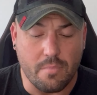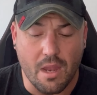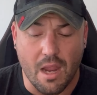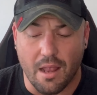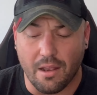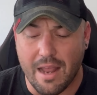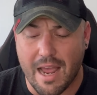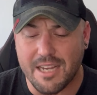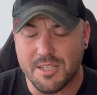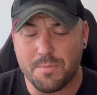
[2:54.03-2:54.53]

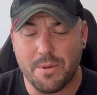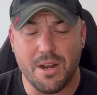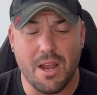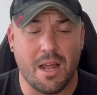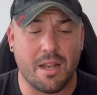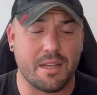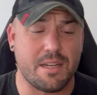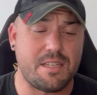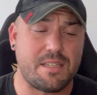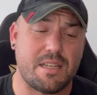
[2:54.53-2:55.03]
Last but
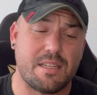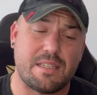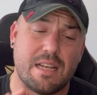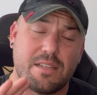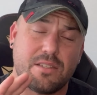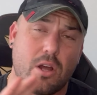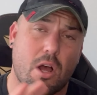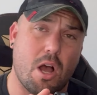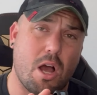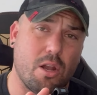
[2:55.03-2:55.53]
not least, this
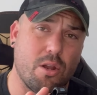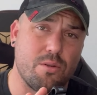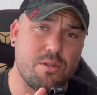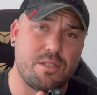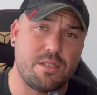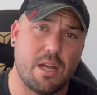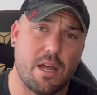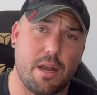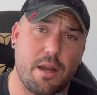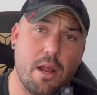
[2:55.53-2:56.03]
has a
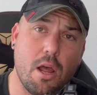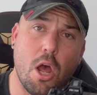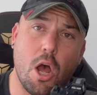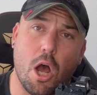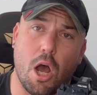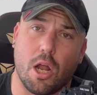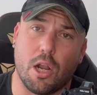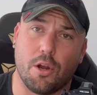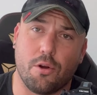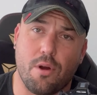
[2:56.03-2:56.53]
Holosun
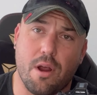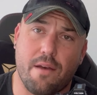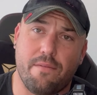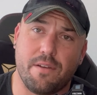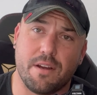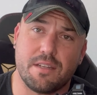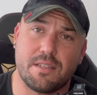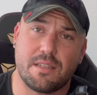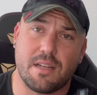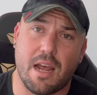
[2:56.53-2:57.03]

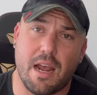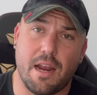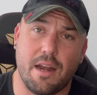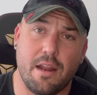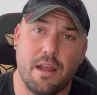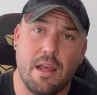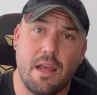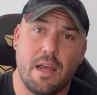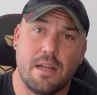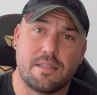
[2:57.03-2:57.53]
holographic sight.
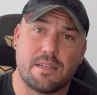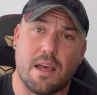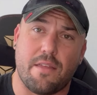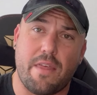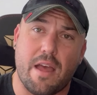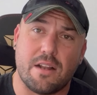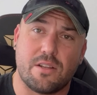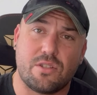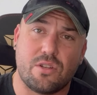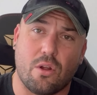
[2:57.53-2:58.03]
It's got
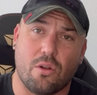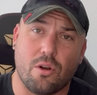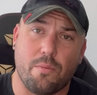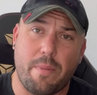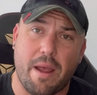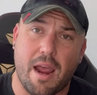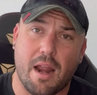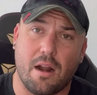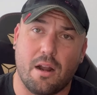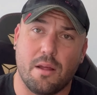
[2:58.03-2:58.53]
that solar
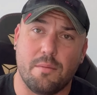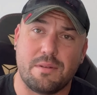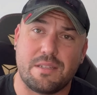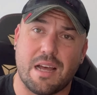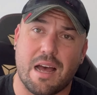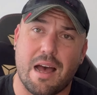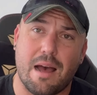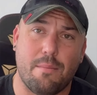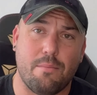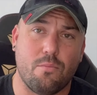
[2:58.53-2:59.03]
panel up
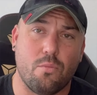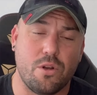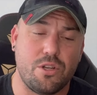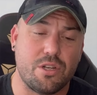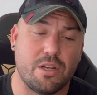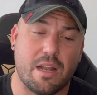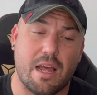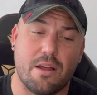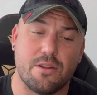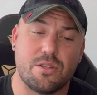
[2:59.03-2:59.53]
top, which
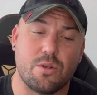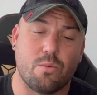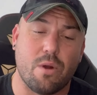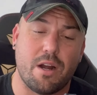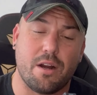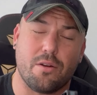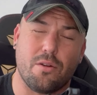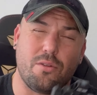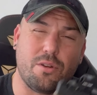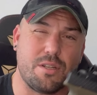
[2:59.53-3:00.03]
allows the
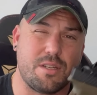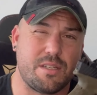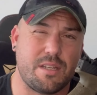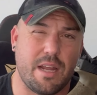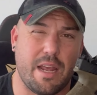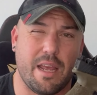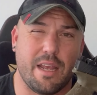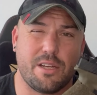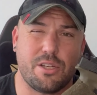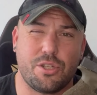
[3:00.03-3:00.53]
reticle to
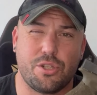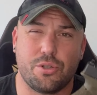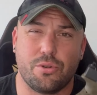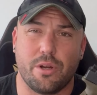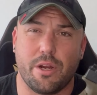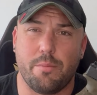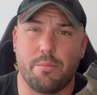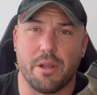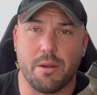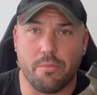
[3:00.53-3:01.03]
stay
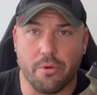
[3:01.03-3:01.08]
extremely